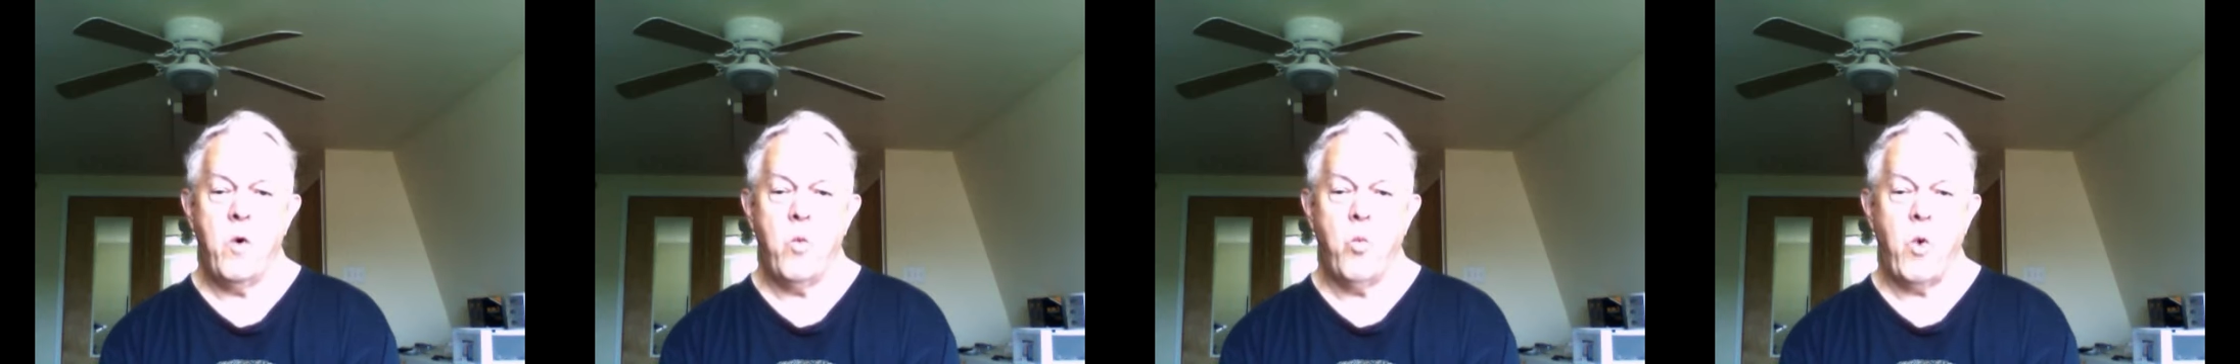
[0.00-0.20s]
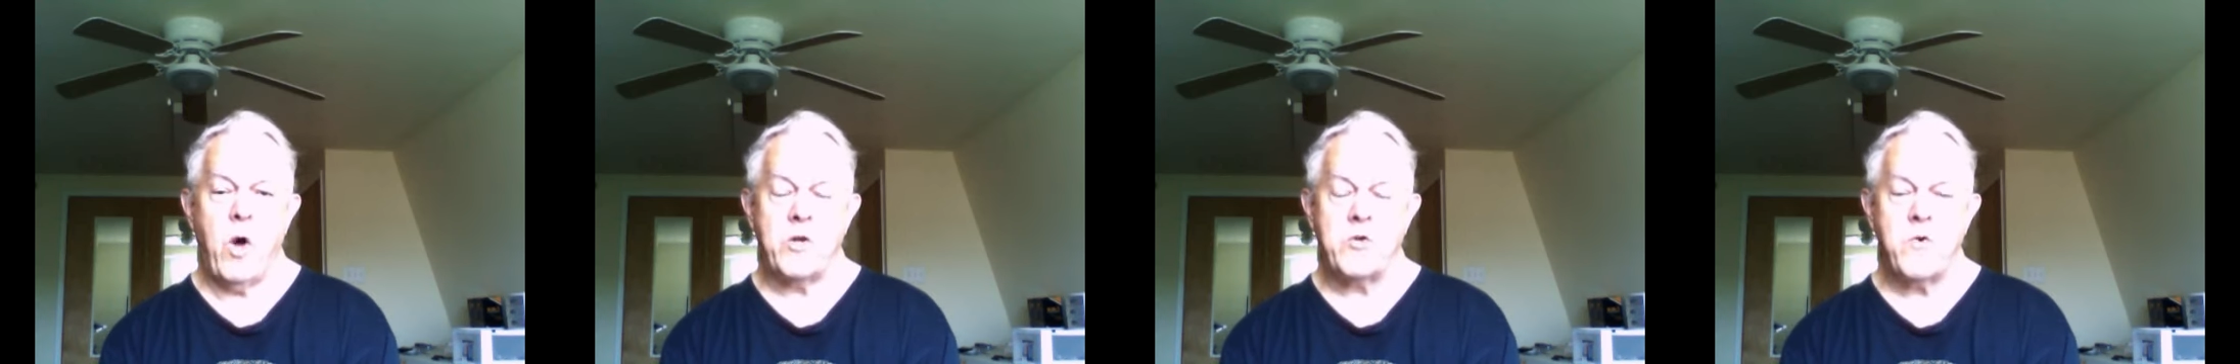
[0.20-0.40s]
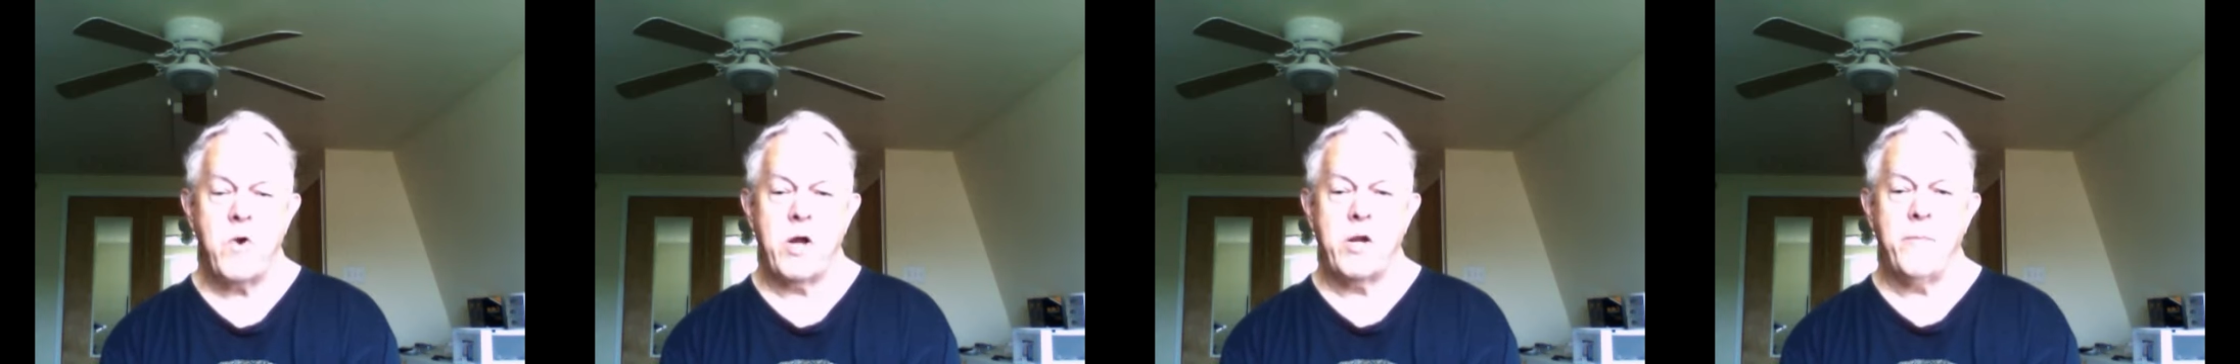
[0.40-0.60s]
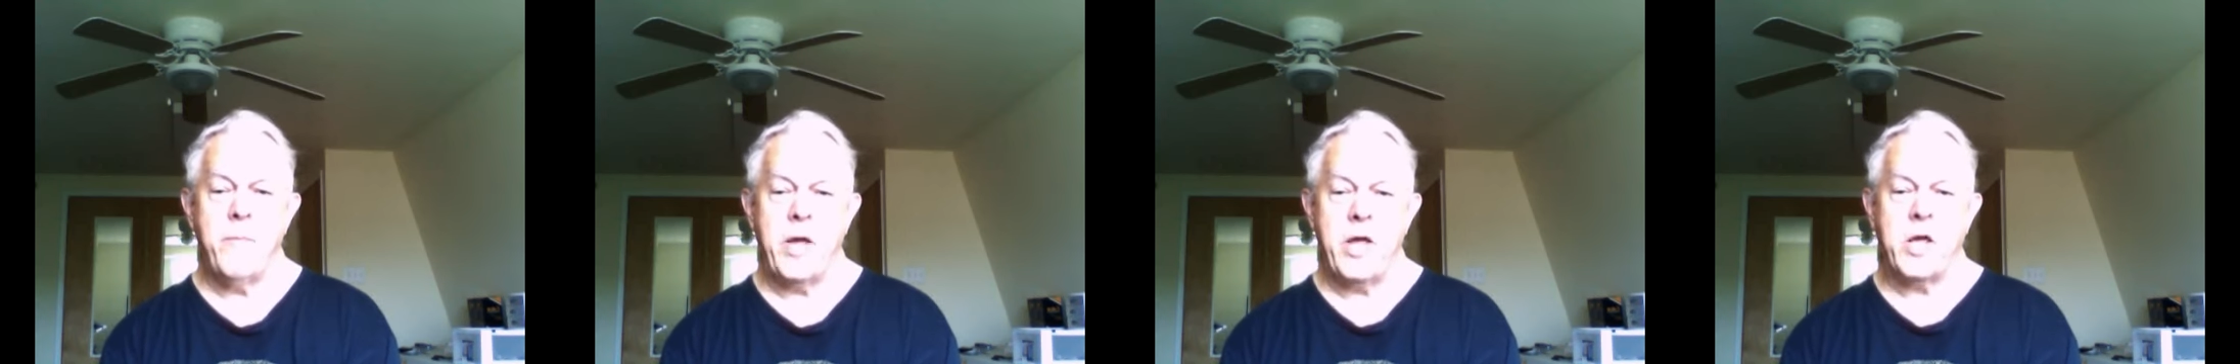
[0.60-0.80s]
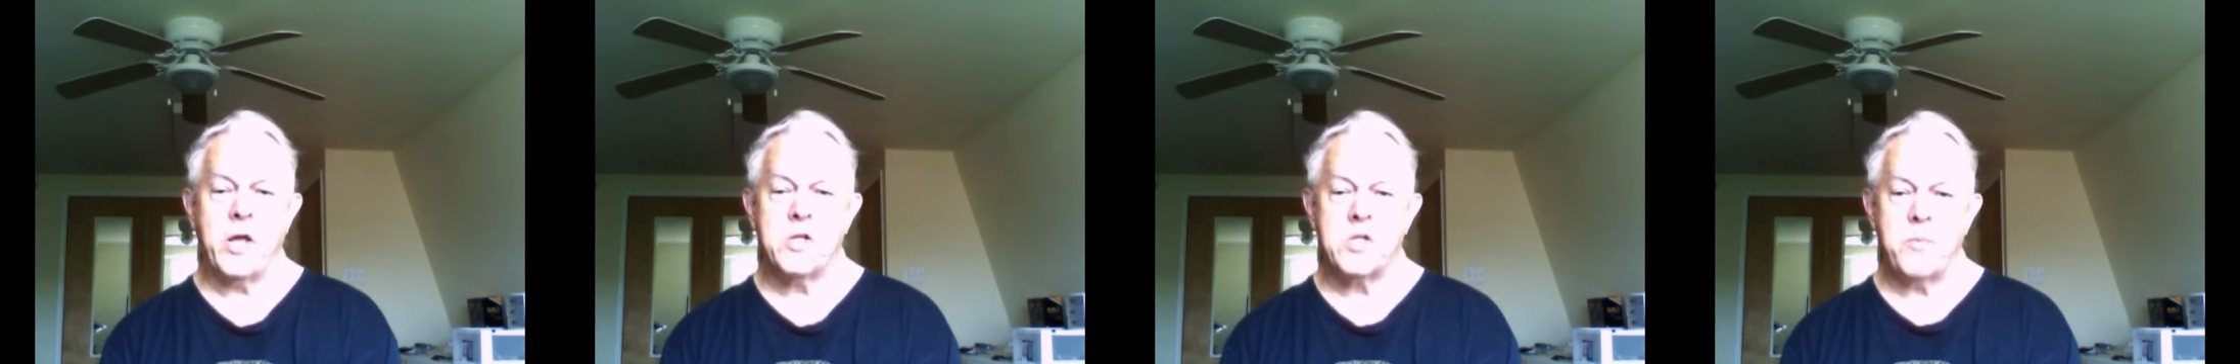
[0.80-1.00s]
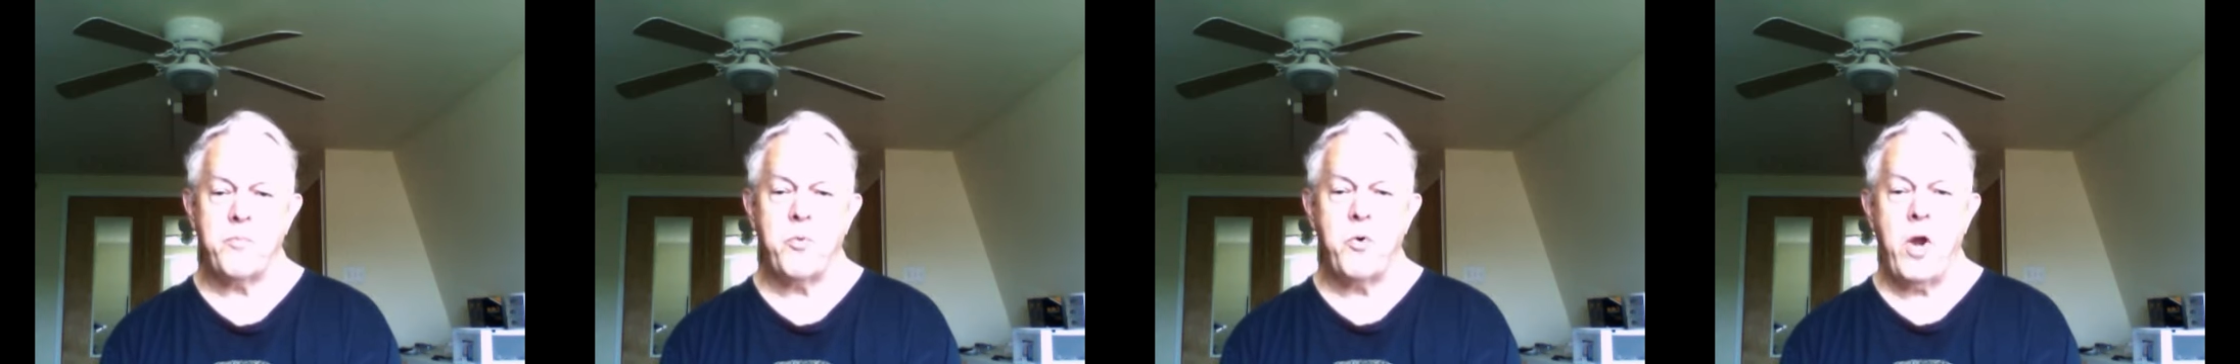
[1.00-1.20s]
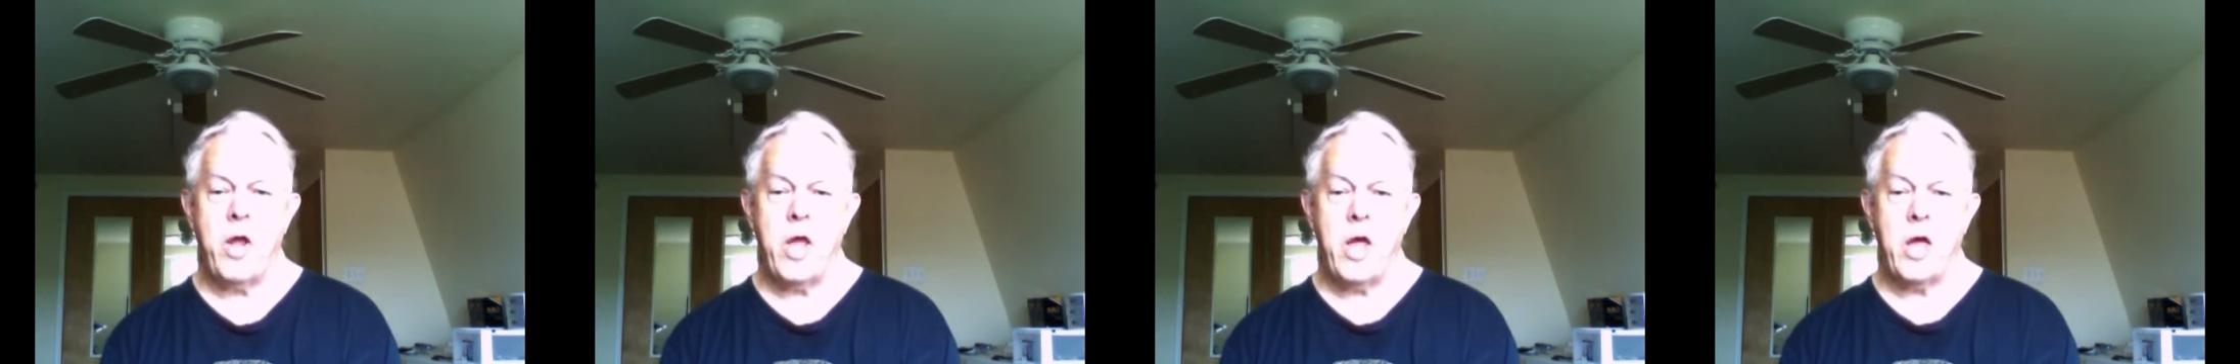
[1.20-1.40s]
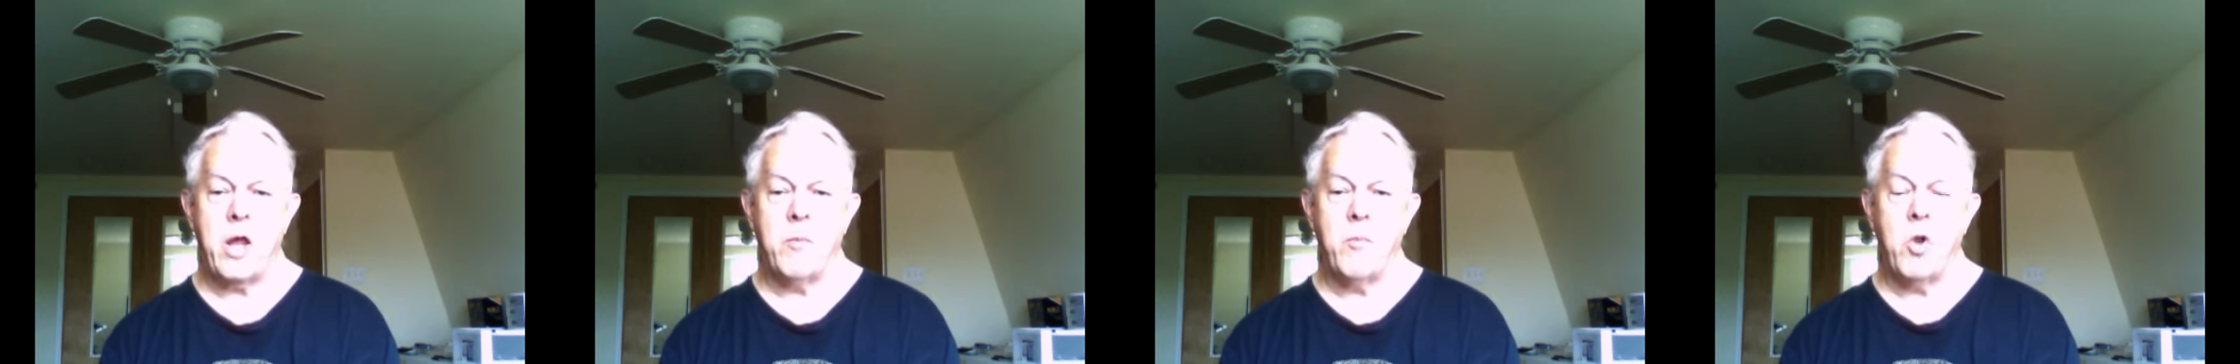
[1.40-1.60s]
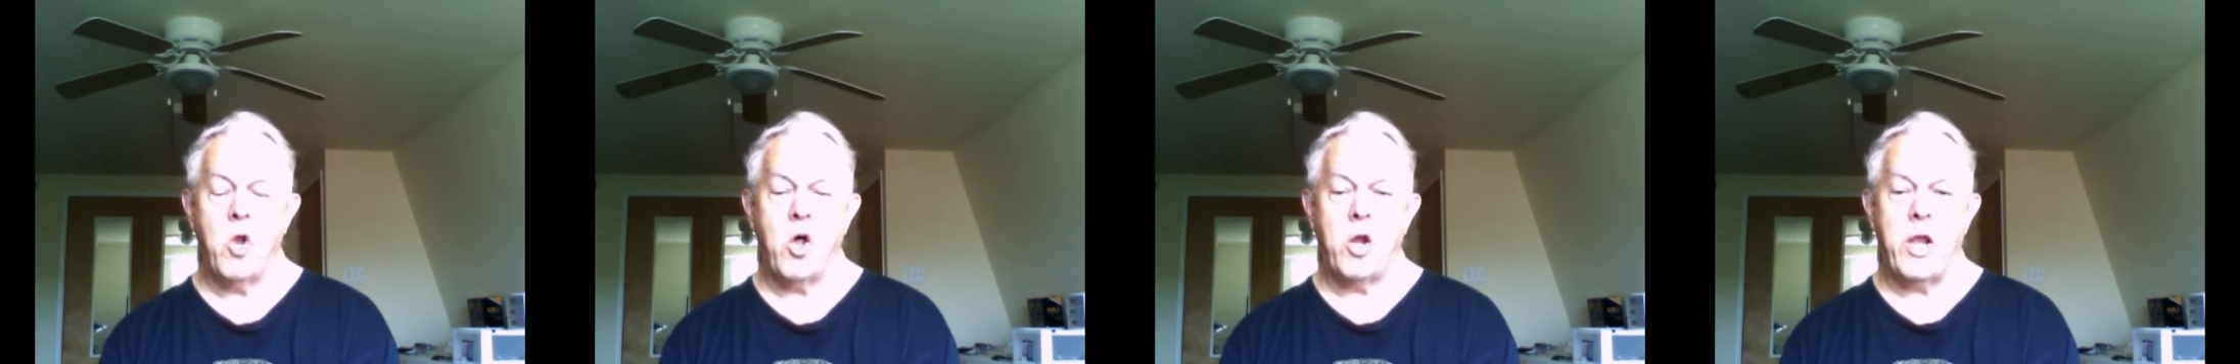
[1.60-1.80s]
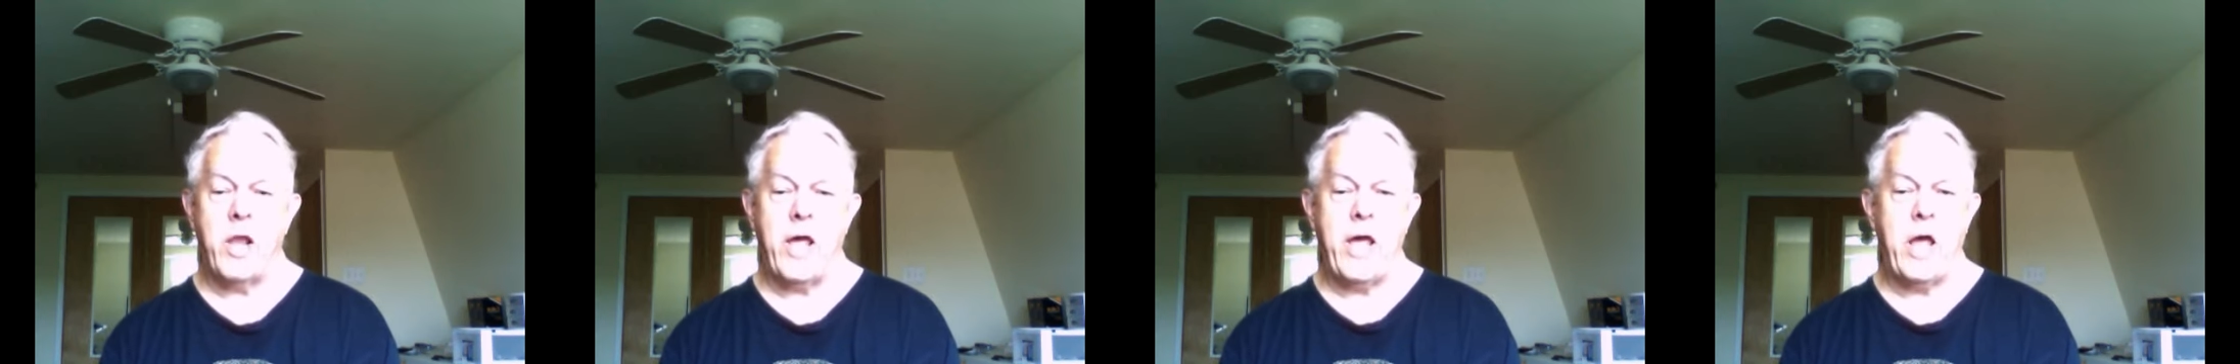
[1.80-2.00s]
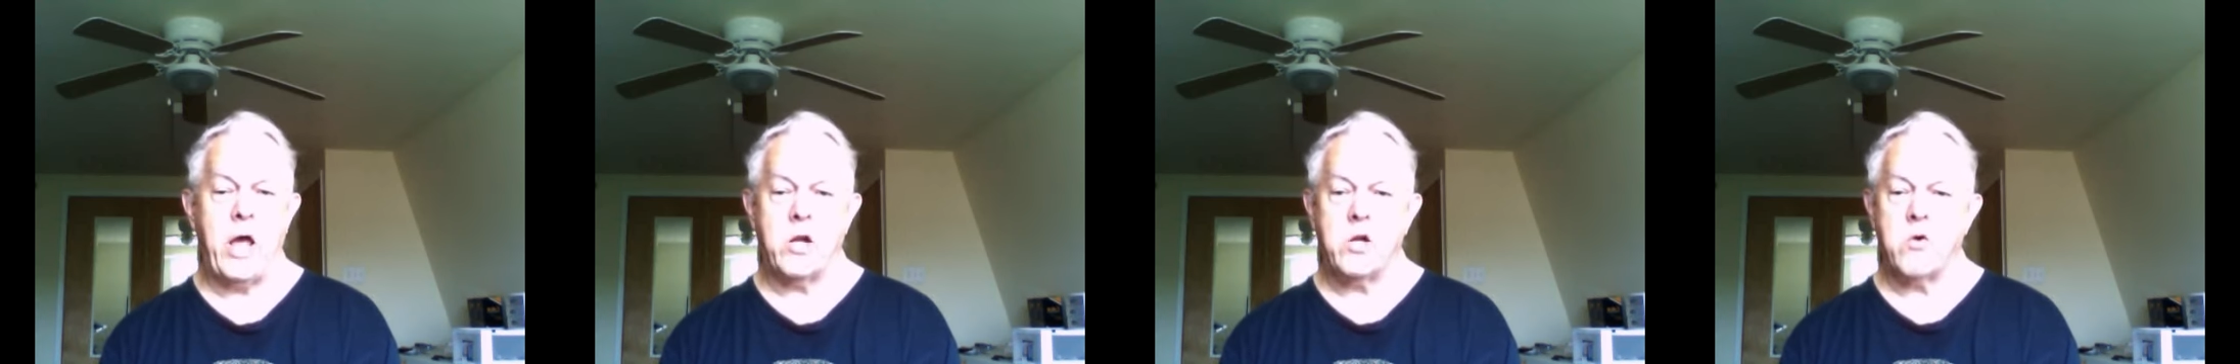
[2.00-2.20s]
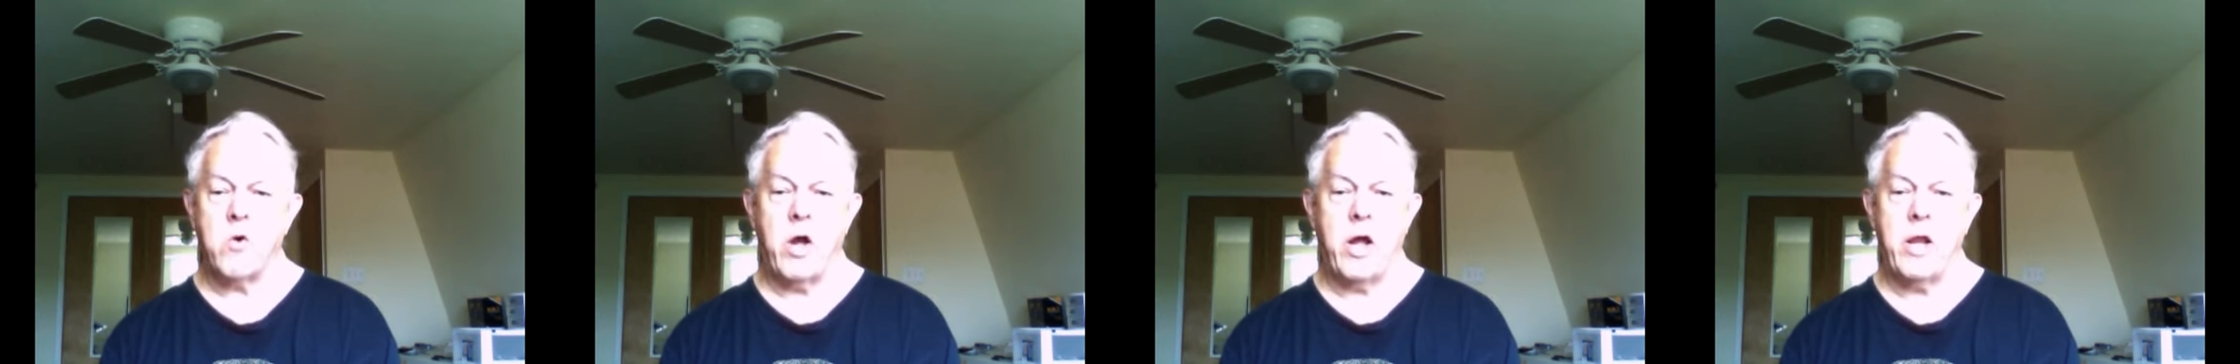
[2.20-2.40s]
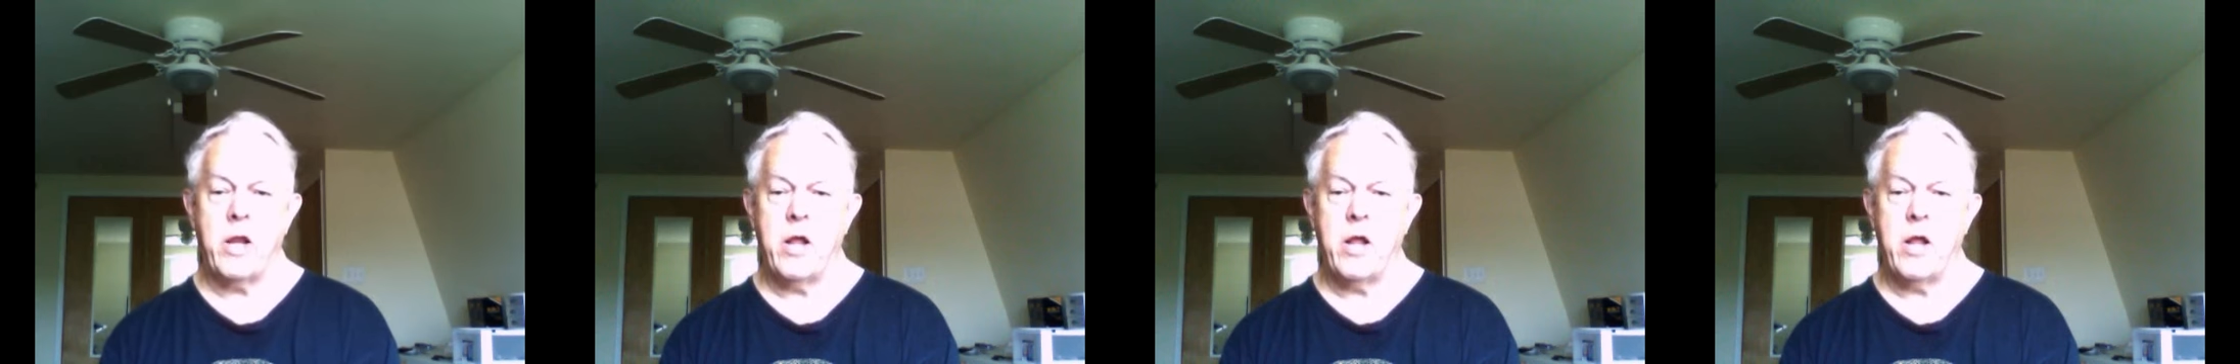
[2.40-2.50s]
while trying to make it as a prey animal on land, right?